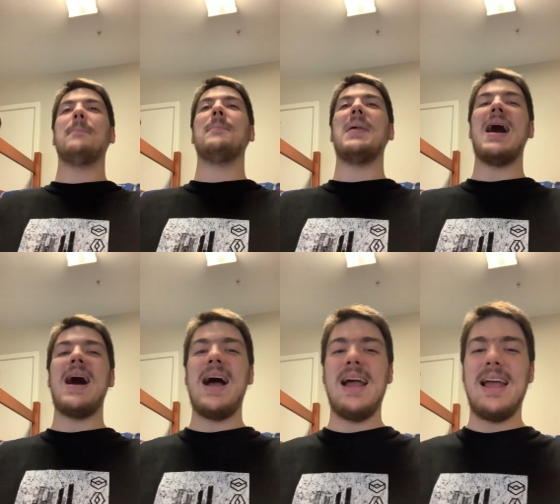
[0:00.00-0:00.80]

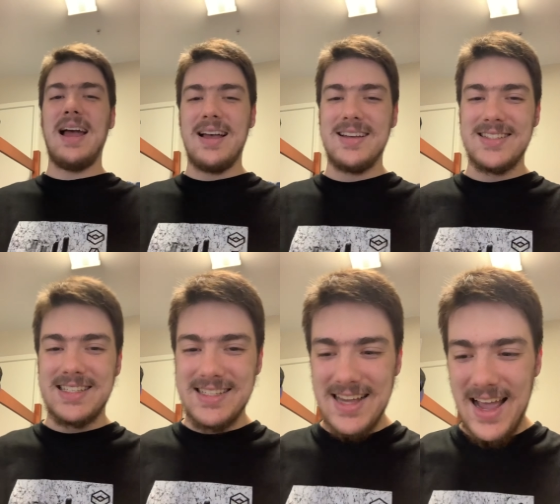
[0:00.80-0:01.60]
my
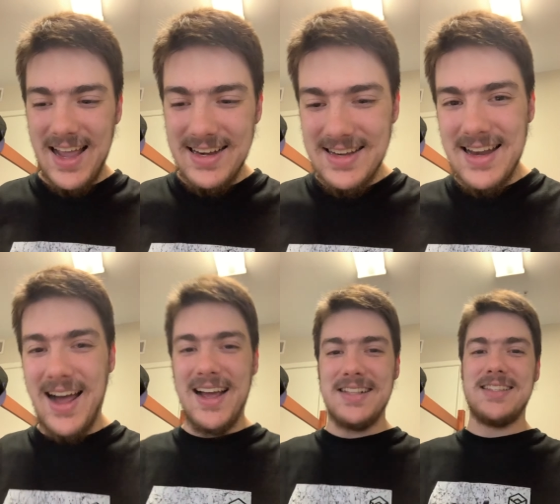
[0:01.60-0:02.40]
LCA
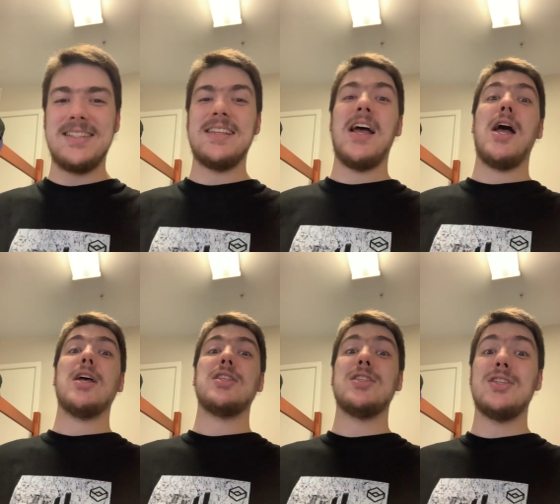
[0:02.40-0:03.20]
Knights
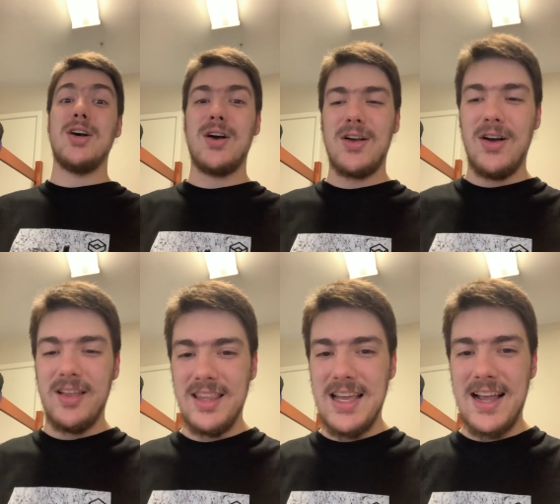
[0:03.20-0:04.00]
took on
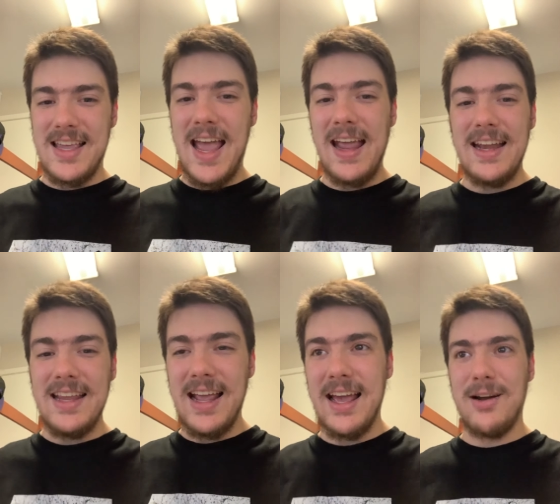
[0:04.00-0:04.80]
the
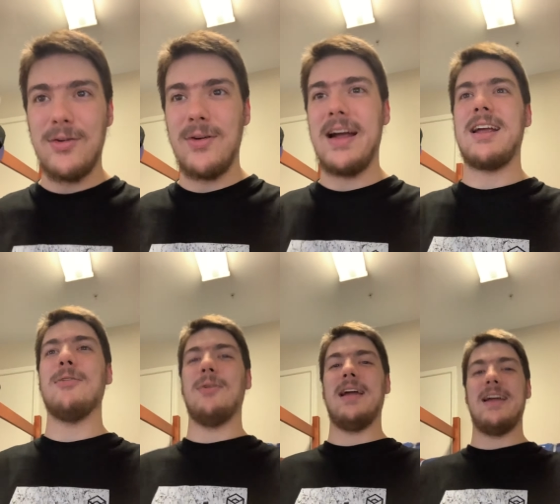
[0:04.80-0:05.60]
Acadiana Wreckin'
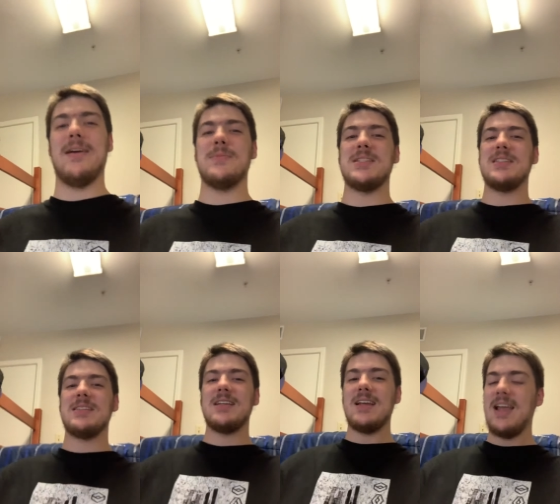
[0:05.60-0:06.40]
Rams,
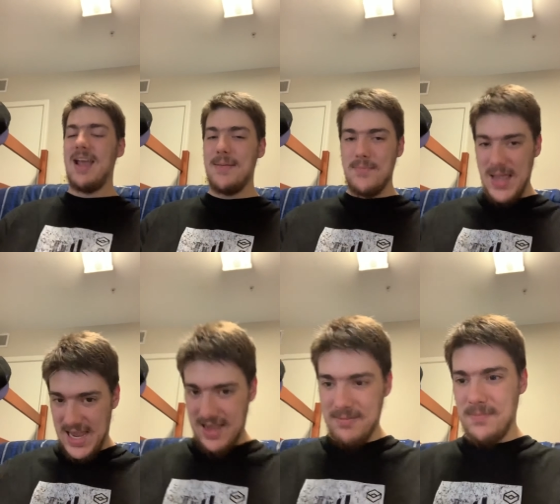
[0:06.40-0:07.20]
and
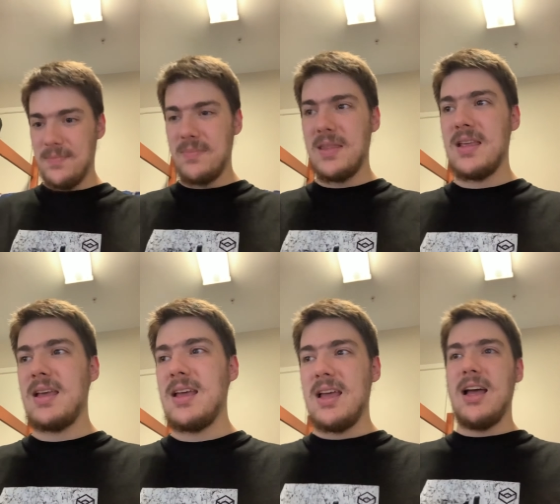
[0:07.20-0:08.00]
man,
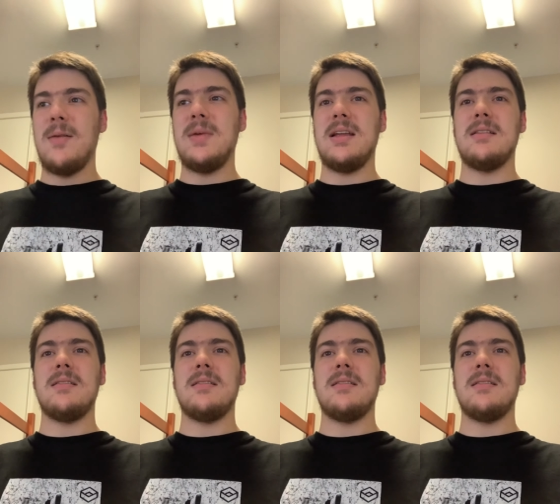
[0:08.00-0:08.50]
I mean,